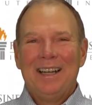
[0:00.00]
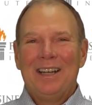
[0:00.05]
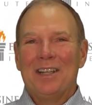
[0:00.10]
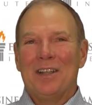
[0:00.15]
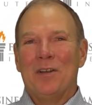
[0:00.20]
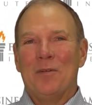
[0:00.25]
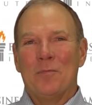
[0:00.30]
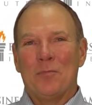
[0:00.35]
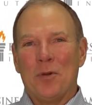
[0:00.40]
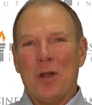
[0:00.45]

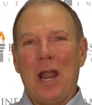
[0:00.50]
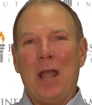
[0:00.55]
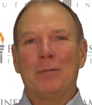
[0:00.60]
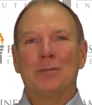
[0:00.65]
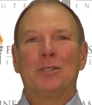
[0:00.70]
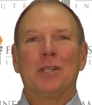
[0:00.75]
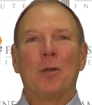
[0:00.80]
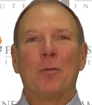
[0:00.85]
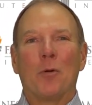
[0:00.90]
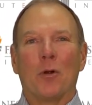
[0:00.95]
You know,
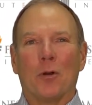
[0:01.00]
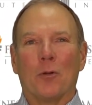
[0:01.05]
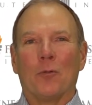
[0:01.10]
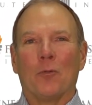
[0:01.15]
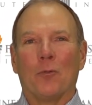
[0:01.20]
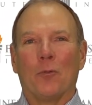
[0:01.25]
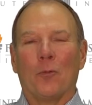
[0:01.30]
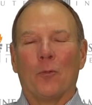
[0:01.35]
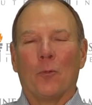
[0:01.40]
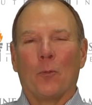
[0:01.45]
perhaps they
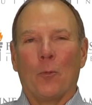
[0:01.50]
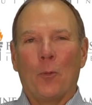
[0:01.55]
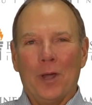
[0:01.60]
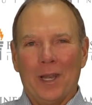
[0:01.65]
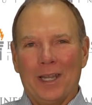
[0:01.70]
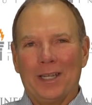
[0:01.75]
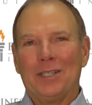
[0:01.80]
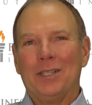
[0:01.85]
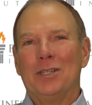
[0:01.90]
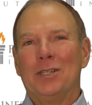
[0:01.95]
weren't
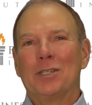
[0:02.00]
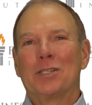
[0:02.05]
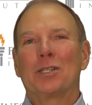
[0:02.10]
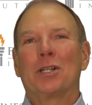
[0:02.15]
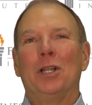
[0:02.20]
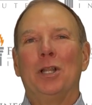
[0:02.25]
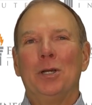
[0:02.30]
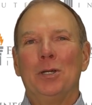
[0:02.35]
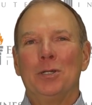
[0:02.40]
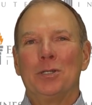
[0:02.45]
willing to
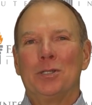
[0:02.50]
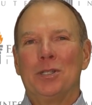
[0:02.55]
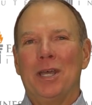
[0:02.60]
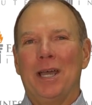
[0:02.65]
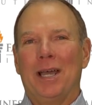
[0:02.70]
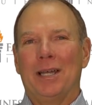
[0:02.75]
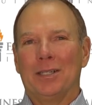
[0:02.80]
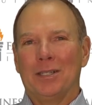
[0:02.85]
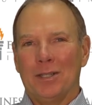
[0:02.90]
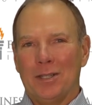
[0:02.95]
disclose
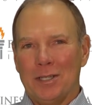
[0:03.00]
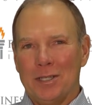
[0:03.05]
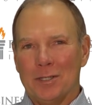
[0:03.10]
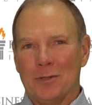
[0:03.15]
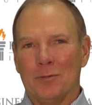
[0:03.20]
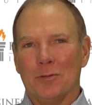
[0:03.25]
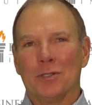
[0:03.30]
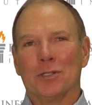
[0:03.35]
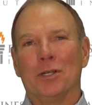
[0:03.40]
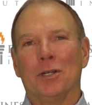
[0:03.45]
that to
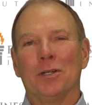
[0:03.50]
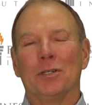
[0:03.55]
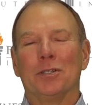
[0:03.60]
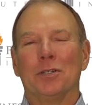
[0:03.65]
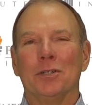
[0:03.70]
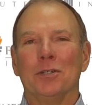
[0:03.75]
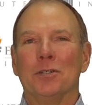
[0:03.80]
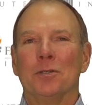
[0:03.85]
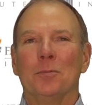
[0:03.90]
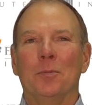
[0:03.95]
these
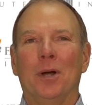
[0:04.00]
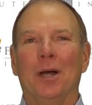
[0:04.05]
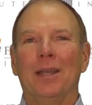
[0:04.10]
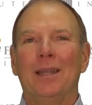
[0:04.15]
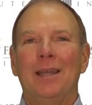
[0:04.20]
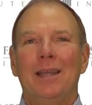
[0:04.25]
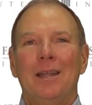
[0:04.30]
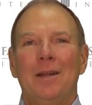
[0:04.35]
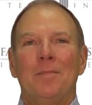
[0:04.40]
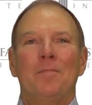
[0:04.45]
researchers,
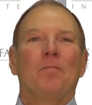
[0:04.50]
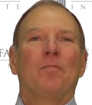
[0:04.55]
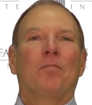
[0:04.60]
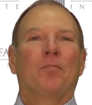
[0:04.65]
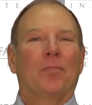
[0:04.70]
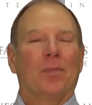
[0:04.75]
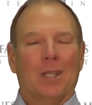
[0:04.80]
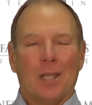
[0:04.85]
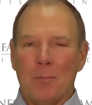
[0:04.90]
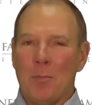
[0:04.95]
but
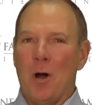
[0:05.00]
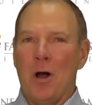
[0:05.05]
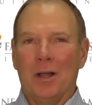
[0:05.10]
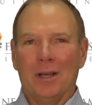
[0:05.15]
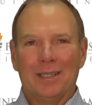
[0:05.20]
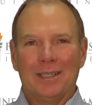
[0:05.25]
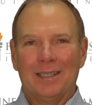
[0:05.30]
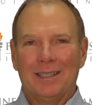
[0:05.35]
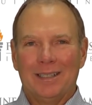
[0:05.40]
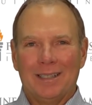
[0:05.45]
come
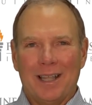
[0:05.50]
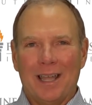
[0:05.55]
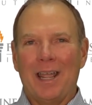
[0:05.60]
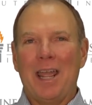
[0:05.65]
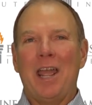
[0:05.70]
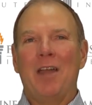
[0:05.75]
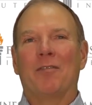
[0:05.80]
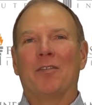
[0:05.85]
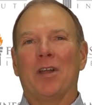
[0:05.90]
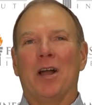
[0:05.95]
on, they
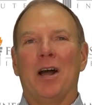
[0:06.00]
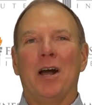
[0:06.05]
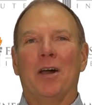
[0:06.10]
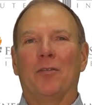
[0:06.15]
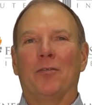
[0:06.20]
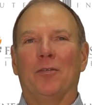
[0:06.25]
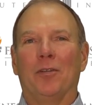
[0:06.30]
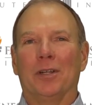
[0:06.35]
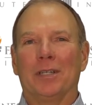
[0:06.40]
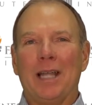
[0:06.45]
have
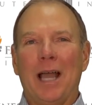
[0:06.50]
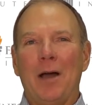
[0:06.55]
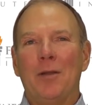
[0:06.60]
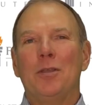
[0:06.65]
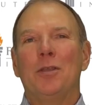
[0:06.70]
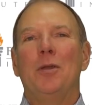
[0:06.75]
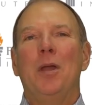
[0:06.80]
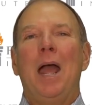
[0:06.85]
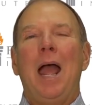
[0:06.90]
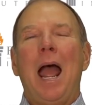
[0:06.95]
conflict. How
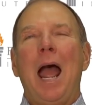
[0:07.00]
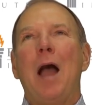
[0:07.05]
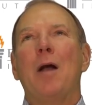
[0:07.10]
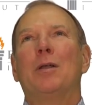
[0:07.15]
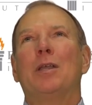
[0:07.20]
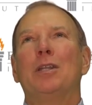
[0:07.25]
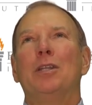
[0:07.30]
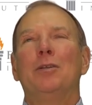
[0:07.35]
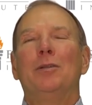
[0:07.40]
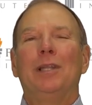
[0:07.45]
do you how
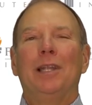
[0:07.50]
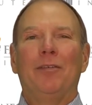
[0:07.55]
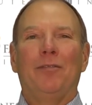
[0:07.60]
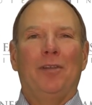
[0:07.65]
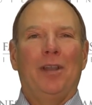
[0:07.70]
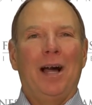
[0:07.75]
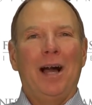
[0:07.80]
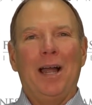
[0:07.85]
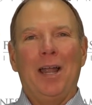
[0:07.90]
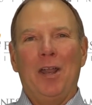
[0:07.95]
can you live
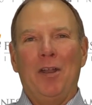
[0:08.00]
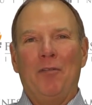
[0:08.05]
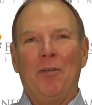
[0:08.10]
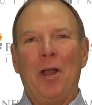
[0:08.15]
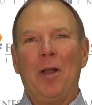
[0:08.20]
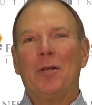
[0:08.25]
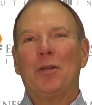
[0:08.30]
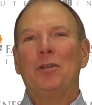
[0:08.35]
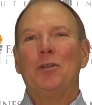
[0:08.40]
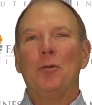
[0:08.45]
life?
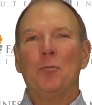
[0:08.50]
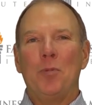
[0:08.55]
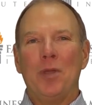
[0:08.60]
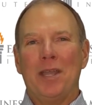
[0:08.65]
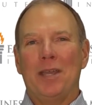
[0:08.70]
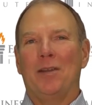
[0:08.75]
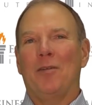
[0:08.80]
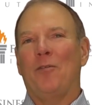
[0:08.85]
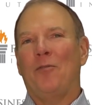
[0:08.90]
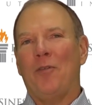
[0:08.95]
How can you
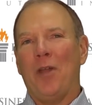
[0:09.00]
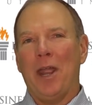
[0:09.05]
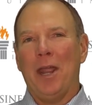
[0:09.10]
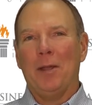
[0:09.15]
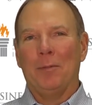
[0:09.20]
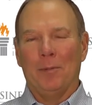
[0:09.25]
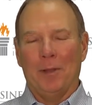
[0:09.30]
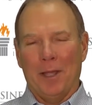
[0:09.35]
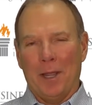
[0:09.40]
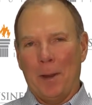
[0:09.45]
be in a
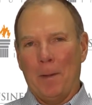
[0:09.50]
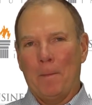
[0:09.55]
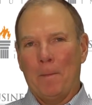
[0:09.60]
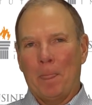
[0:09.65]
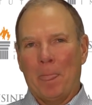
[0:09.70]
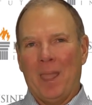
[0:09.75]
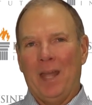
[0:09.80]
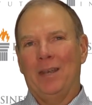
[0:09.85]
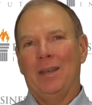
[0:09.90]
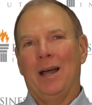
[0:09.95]
family
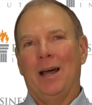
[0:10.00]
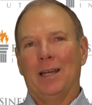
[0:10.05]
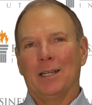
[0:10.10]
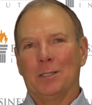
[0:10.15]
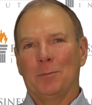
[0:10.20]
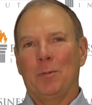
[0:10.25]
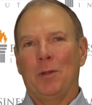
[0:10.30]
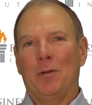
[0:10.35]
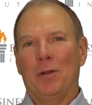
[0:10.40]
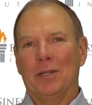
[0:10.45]
and not
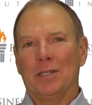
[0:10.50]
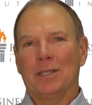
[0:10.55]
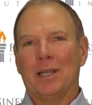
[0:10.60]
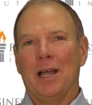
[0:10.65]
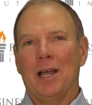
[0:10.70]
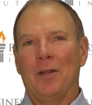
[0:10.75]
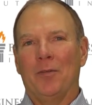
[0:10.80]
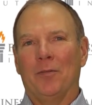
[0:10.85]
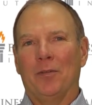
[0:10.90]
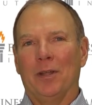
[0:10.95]
experience
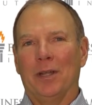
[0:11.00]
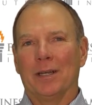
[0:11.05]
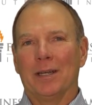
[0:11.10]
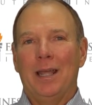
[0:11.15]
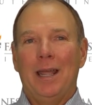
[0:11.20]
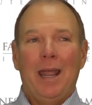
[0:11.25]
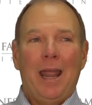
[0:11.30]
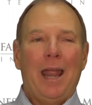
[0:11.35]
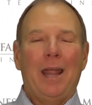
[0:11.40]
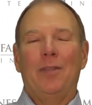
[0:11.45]
conflict?
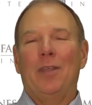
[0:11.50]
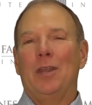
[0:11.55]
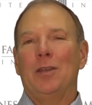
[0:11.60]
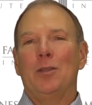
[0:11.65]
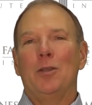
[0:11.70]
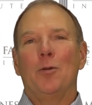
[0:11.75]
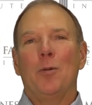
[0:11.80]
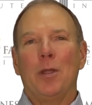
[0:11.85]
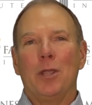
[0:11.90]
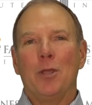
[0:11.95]
And then
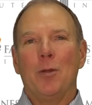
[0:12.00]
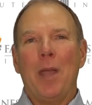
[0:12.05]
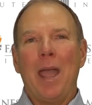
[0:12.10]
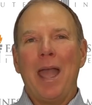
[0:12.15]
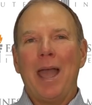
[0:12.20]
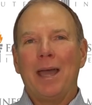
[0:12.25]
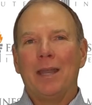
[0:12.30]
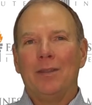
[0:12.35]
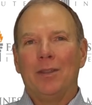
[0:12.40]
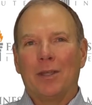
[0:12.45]
you, you
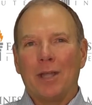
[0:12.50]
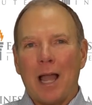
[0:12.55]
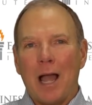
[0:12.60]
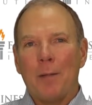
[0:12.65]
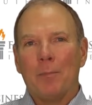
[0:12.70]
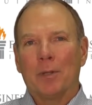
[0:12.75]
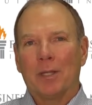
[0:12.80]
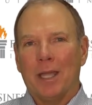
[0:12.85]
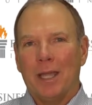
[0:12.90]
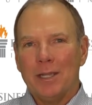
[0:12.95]
add the
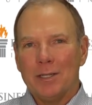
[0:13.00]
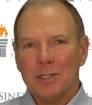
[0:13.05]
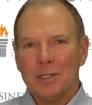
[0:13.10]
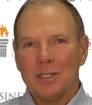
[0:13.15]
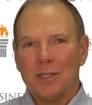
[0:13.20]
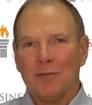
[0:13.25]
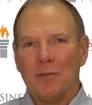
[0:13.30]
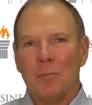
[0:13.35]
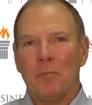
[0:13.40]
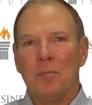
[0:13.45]

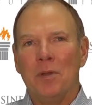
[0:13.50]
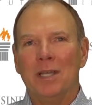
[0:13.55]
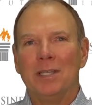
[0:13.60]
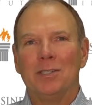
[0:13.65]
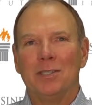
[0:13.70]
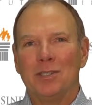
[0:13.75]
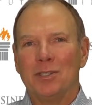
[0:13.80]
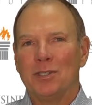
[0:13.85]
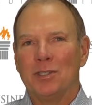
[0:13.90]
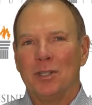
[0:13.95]
complications of a
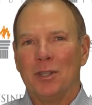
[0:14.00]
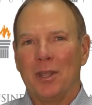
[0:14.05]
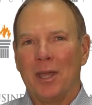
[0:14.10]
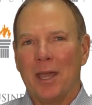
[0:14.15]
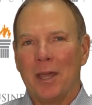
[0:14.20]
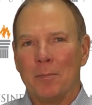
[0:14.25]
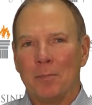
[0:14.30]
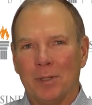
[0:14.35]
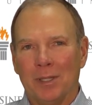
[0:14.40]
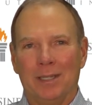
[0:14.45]
business to
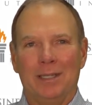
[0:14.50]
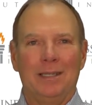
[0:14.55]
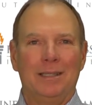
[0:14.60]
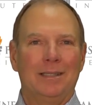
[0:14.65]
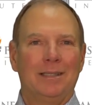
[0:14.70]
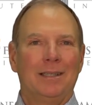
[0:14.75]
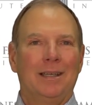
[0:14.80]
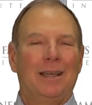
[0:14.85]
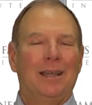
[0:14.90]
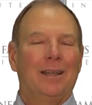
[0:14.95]
that,
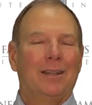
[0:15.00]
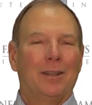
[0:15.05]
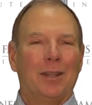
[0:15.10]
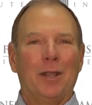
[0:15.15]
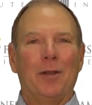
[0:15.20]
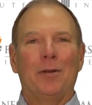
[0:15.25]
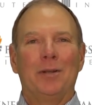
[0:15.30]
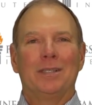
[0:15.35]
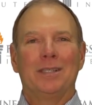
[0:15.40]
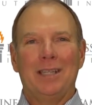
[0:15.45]
please.
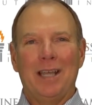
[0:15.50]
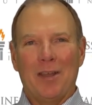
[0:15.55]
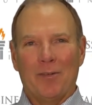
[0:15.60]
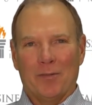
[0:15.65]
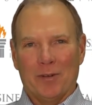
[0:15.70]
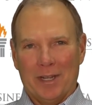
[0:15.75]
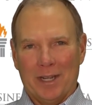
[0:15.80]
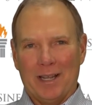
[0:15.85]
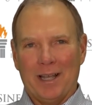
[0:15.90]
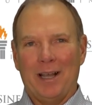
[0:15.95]
There is
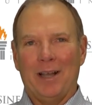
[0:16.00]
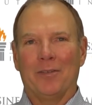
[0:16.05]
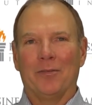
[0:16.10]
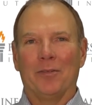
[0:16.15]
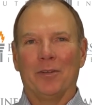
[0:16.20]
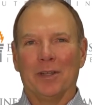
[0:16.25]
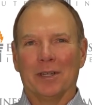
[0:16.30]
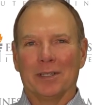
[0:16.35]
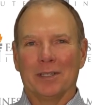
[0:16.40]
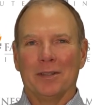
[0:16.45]
definitely
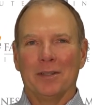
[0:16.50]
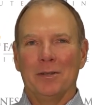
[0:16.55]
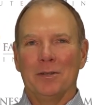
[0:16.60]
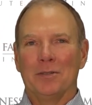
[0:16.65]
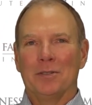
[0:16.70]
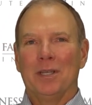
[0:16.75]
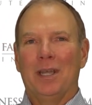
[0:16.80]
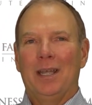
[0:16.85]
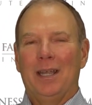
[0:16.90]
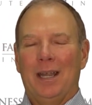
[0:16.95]
conflict in
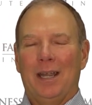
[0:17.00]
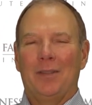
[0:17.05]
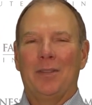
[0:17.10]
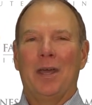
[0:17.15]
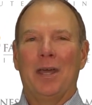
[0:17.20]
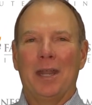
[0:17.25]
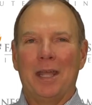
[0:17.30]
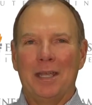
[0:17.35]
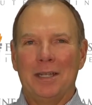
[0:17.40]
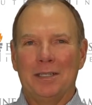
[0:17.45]
those in
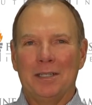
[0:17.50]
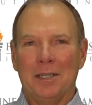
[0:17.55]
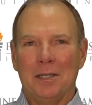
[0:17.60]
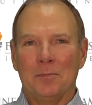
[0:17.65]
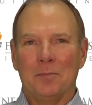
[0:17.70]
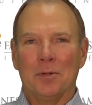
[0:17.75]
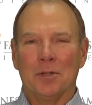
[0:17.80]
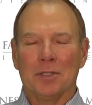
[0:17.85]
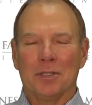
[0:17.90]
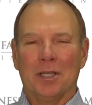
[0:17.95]
that
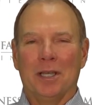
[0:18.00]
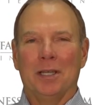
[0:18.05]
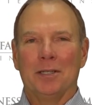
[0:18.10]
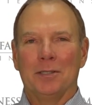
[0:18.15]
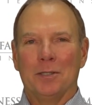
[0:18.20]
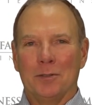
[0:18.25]
18%.